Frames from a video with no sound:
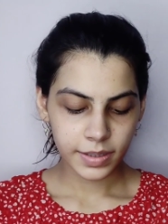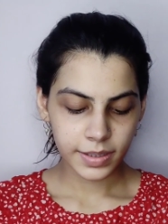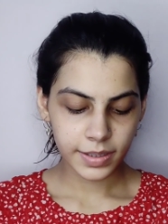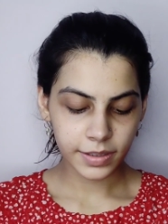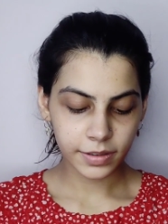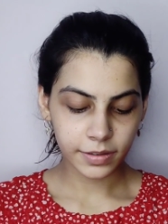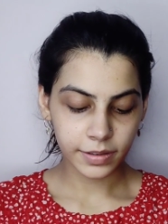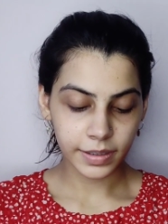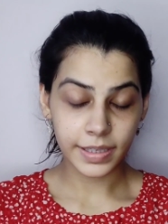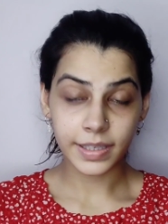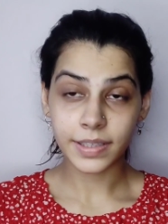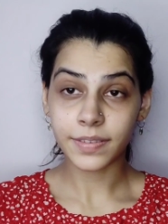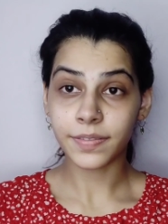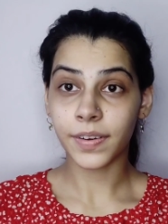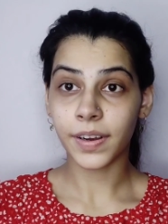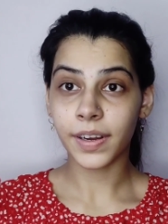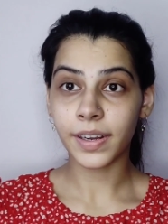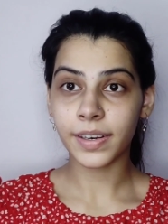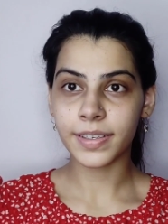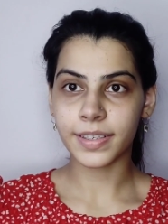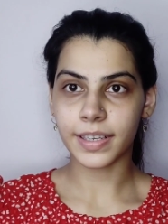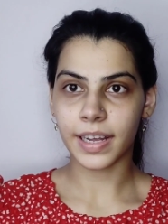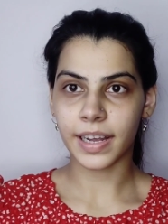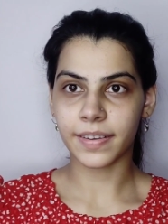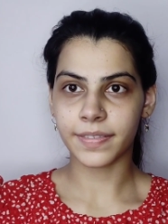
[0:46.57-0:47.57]
So as
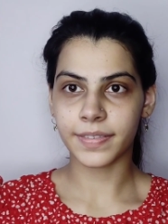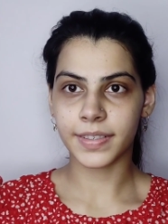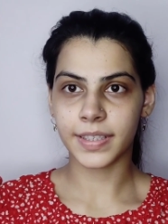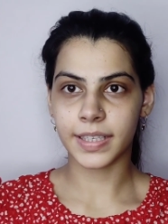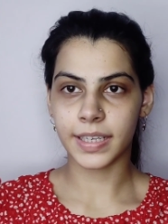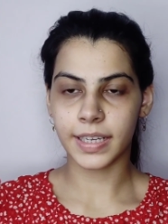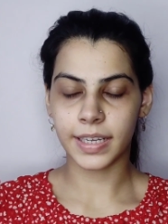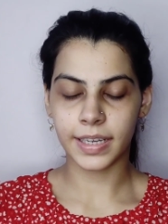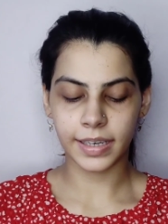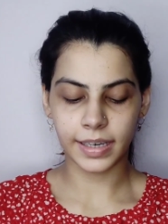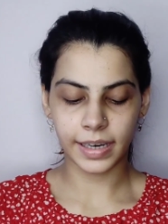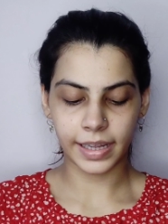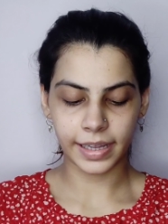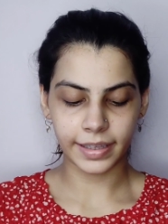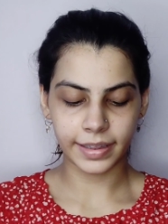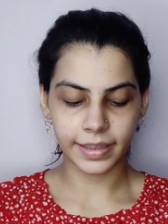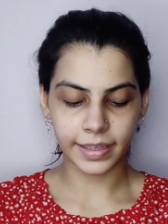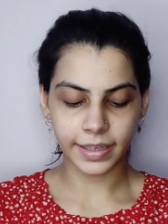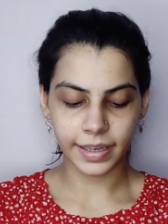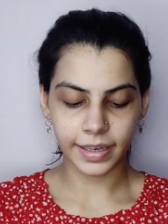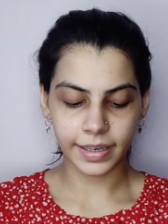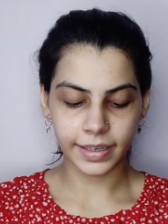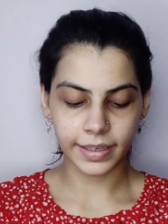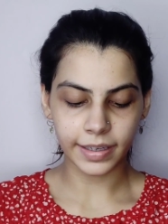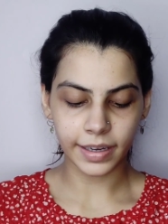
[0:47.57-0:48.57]
far as I've seen,
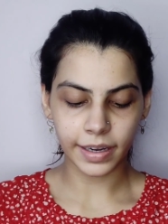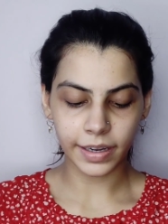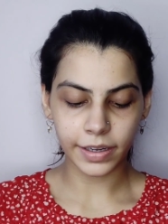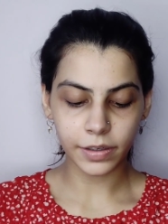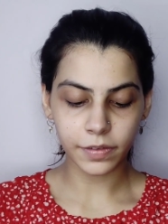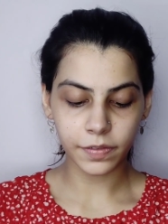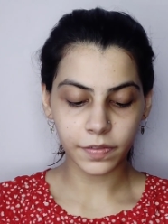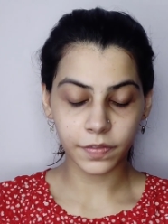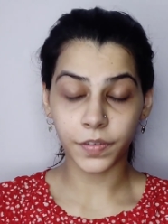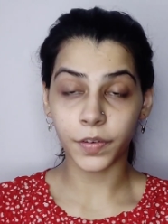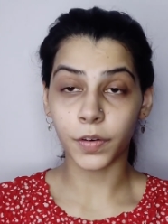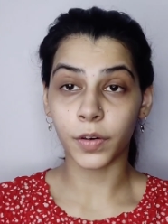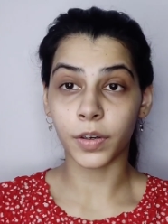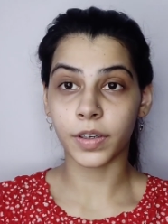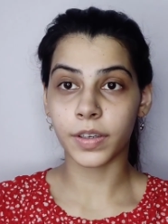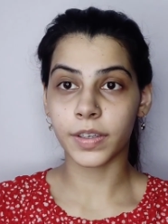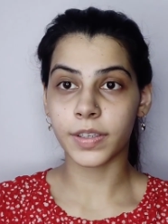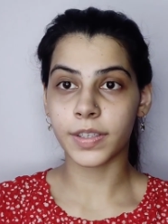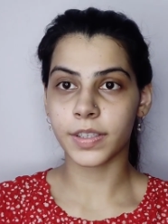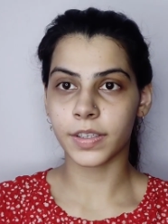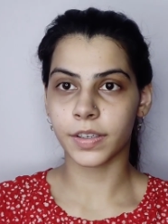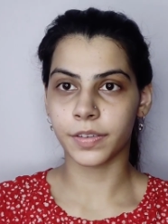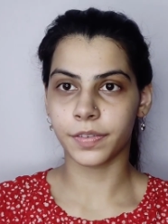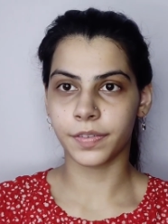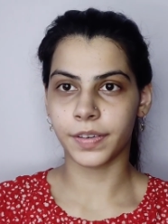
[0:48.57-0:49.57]
the entire
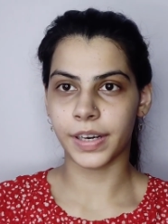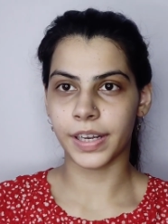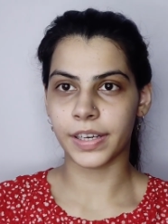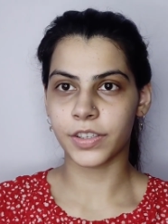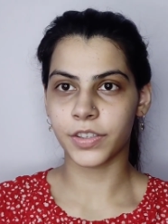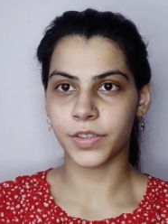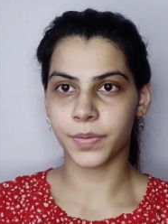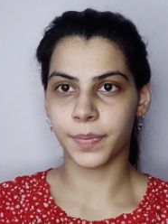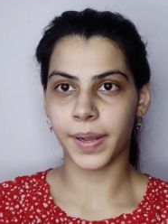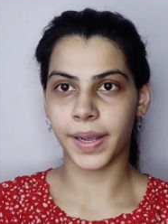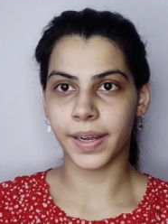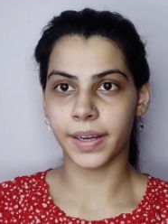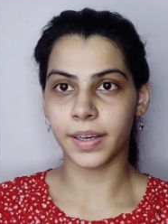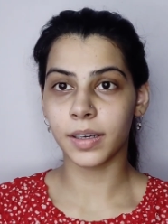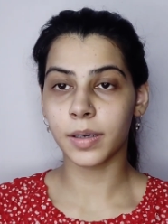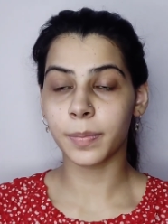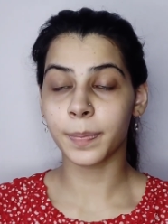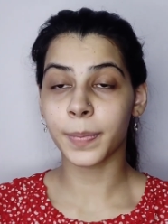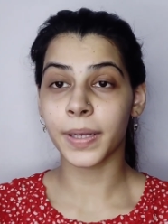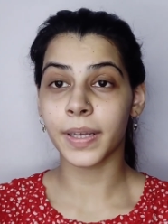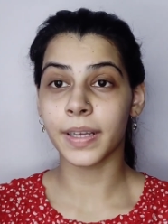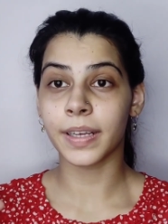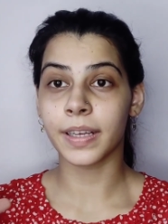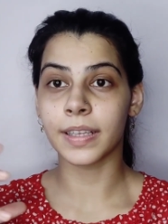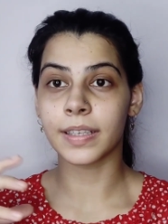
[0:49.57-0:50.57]
focus of French
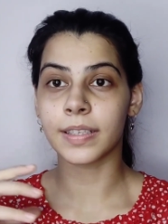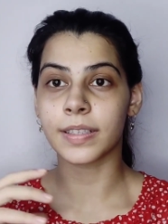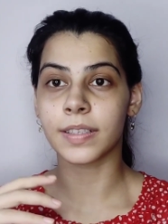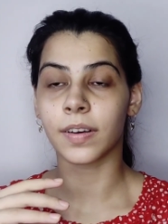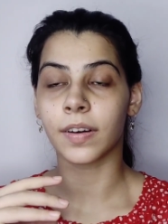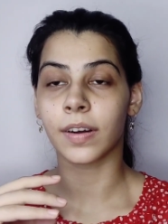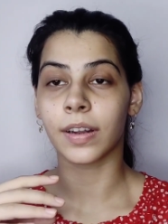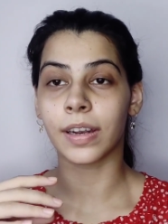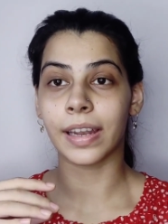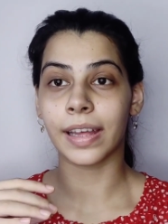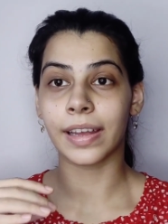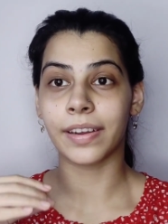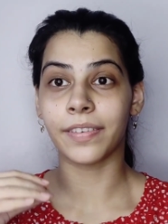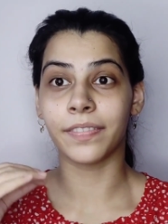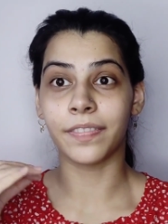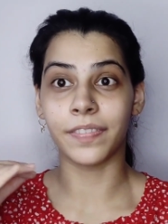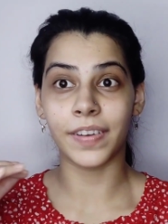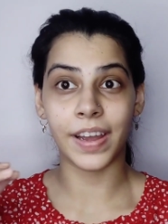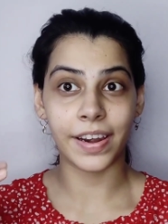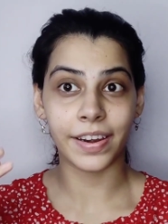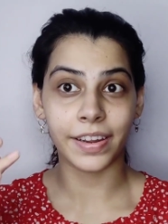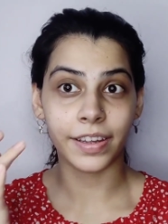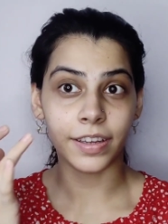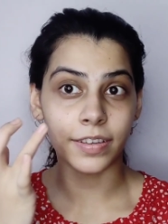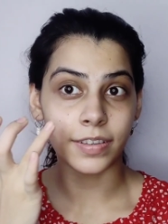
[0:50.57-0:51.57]
makeup is on
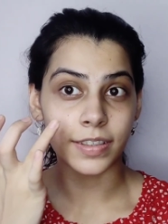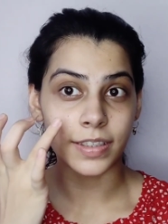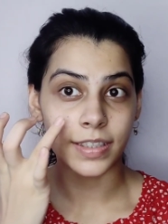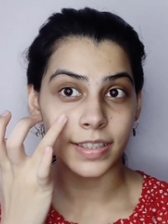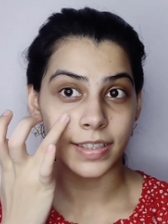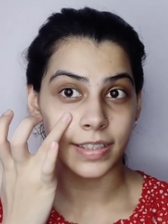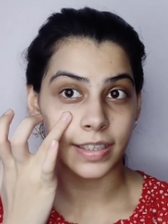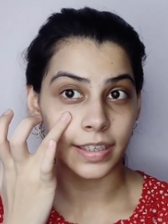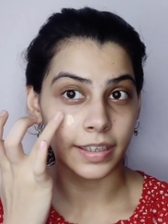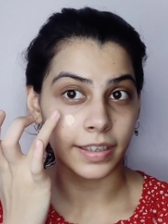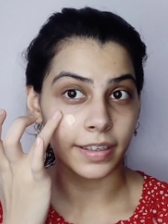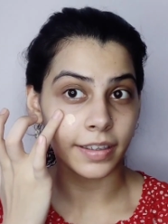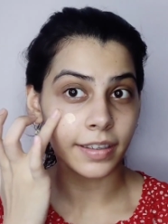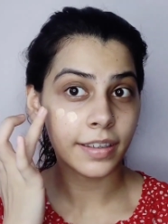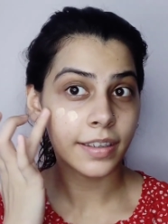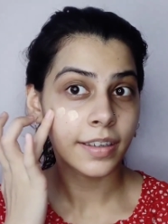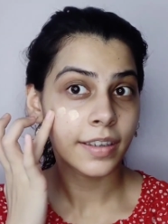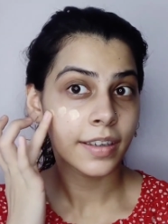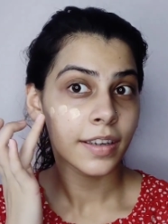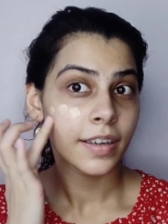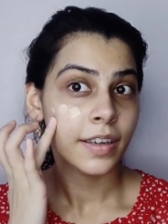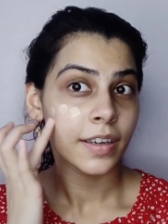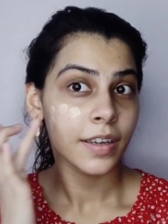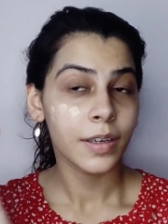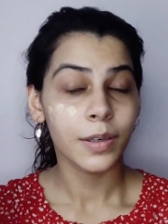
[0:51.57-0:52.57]
very good skin,
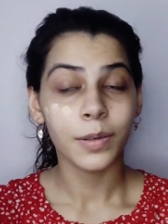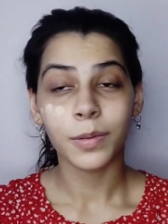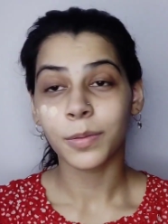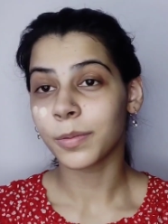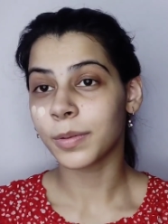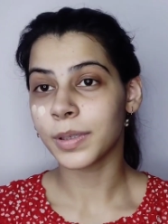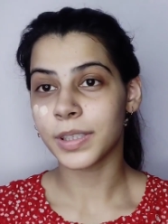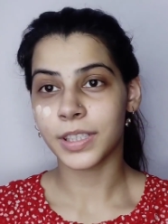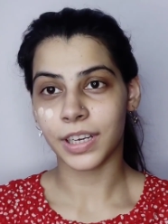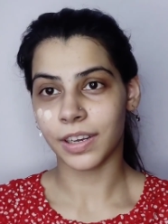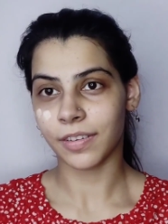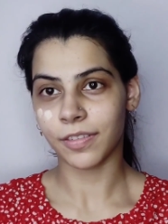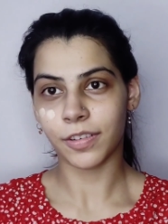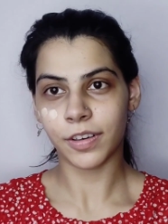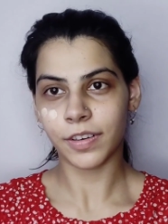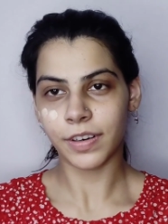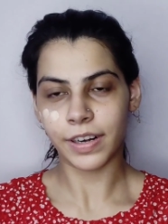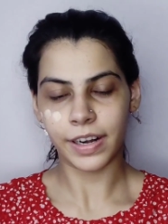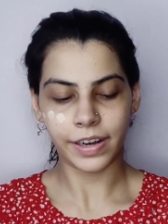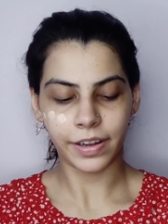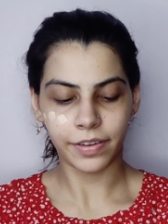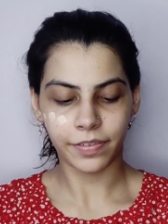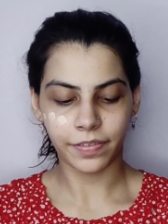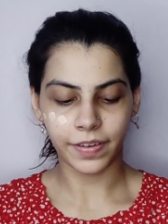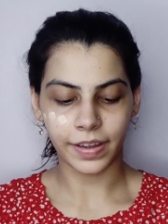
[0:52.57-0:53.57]
which I've
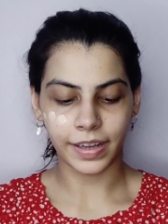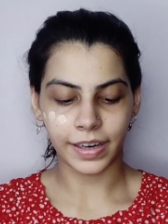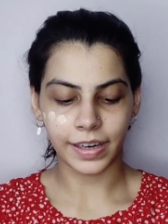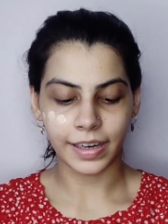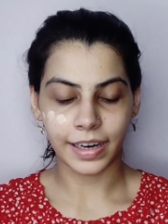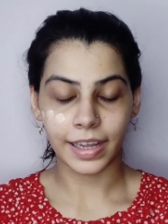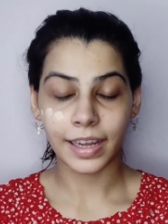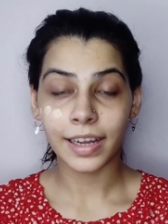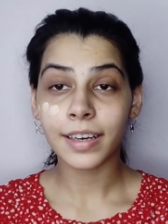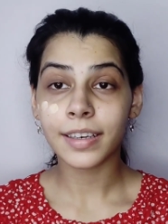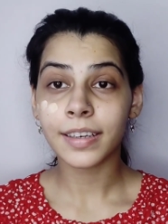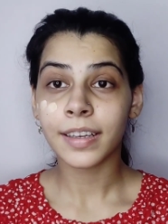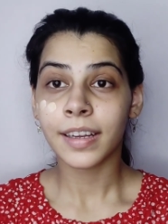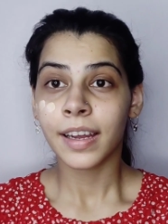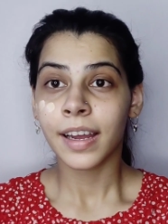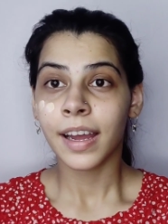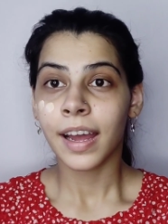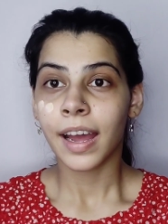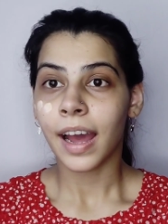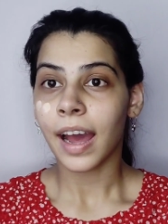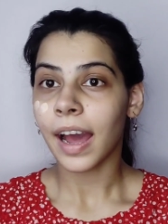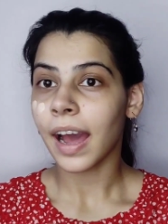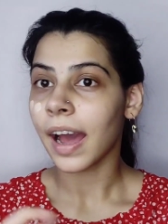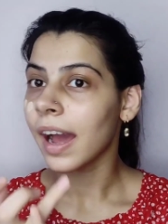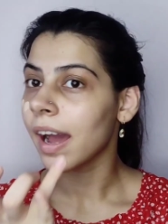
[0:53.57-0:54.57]
already failed at.
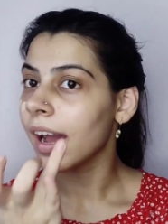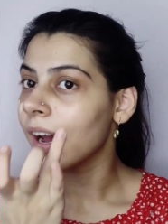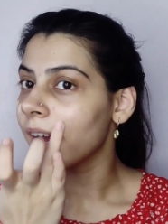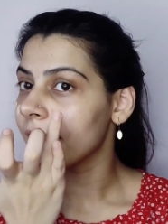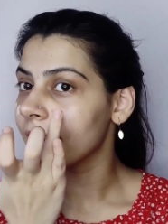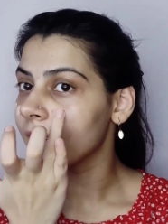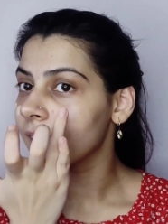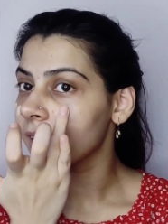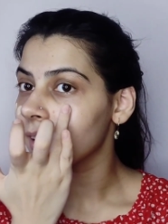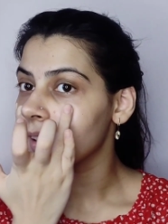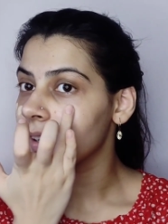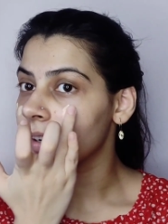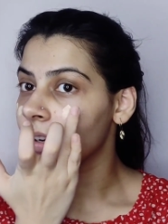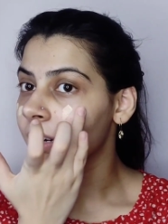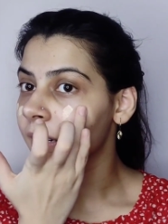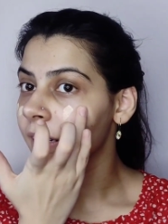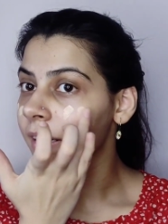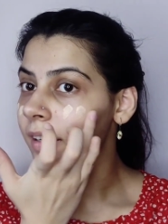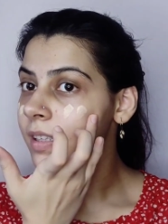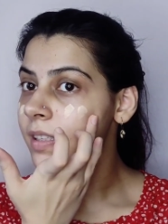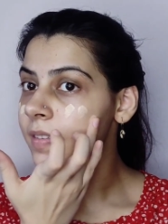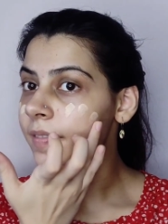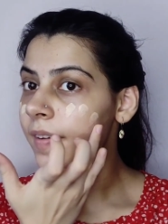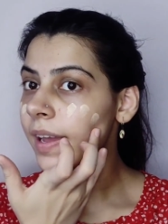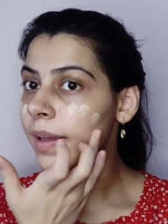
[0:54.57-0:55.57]
And
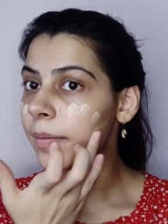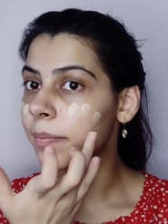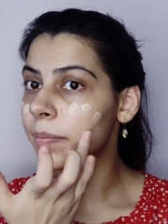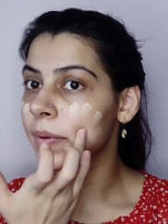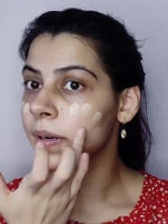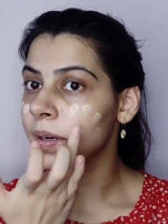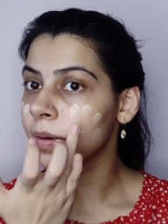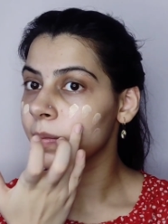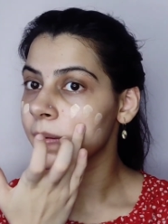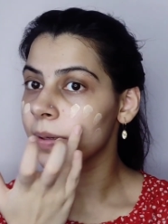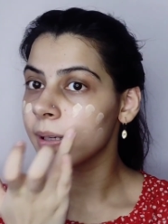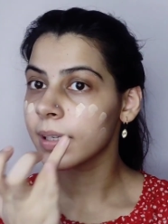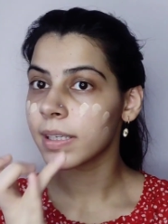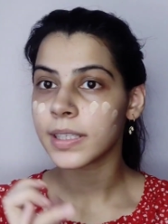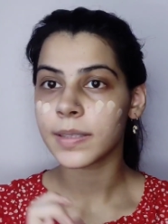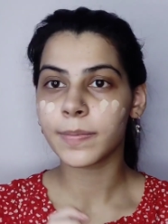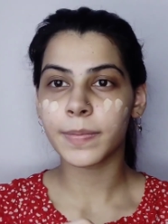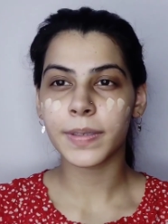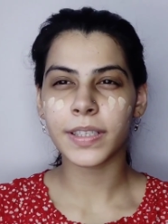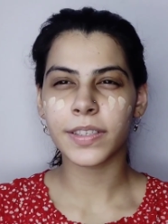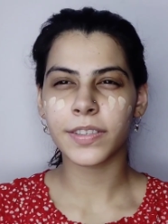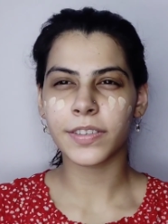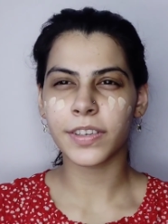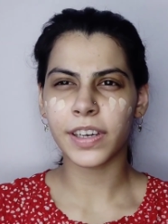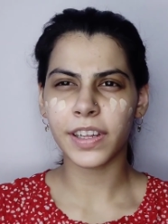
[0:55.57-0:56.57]
it's very
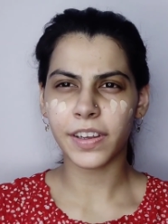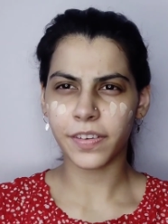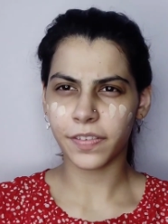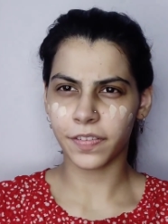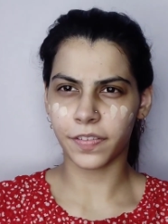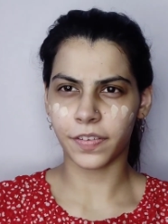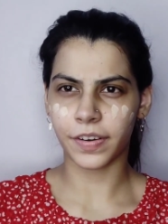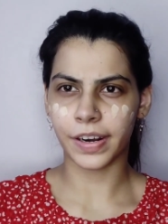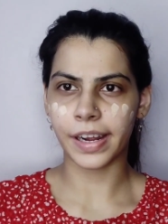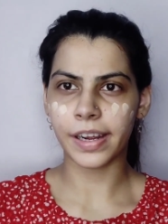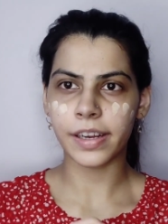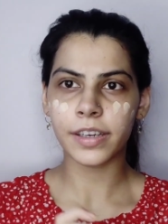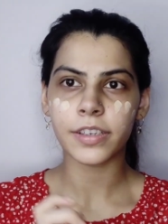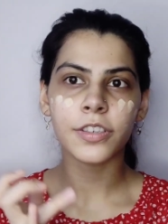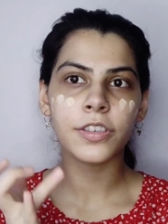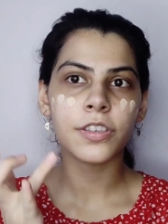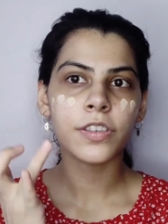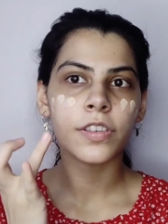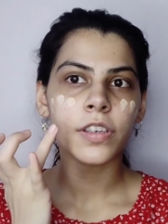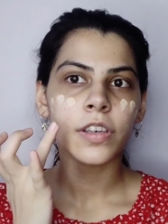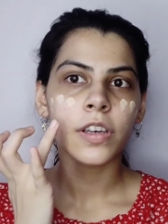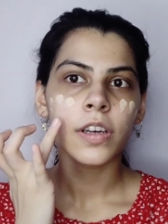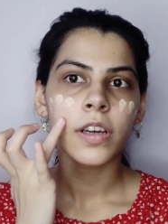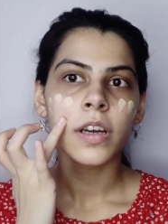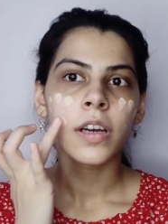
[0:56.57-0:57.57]
minimalist, but it's really
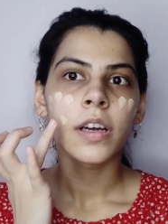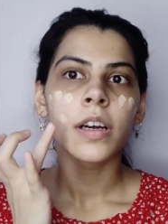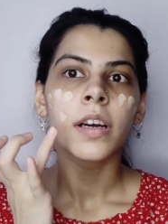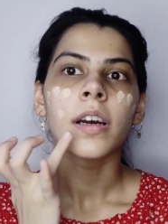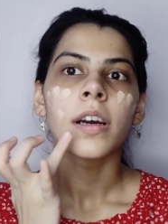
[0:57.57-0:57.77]
fresh.